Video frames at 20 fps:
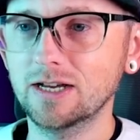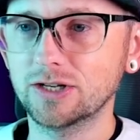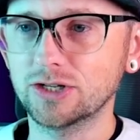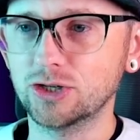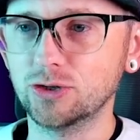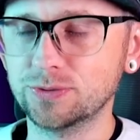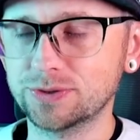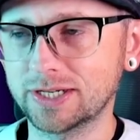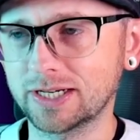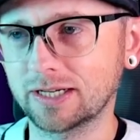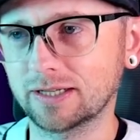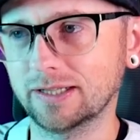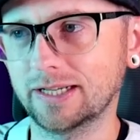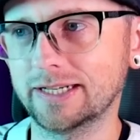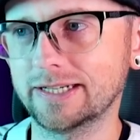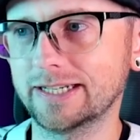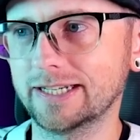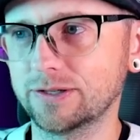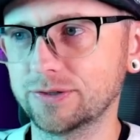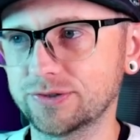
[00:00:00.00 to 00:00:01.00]
using
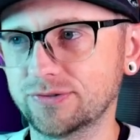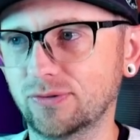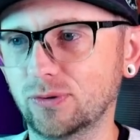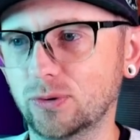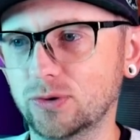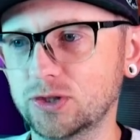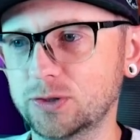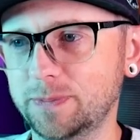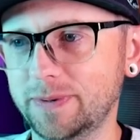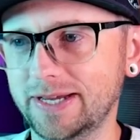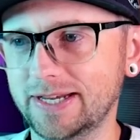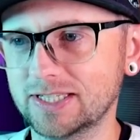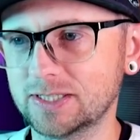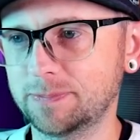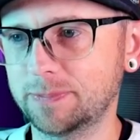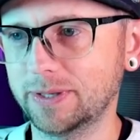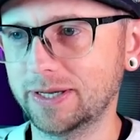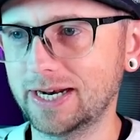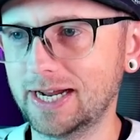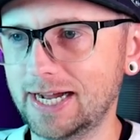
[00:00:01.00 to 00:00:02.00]
Glendale's floor space,
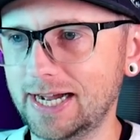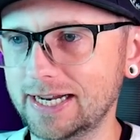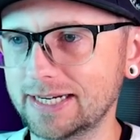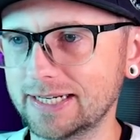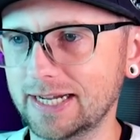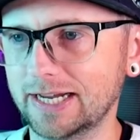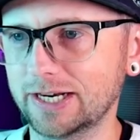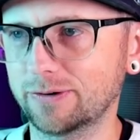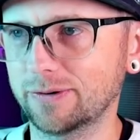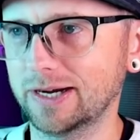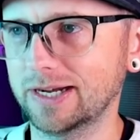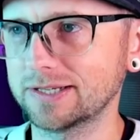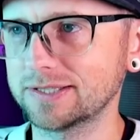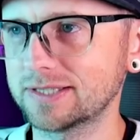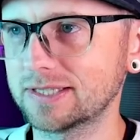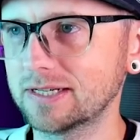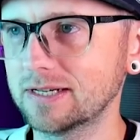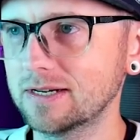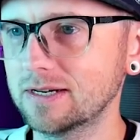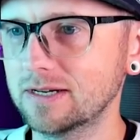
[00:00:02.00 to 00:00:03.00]
but I
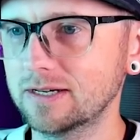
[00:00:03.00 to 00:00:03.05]
digress.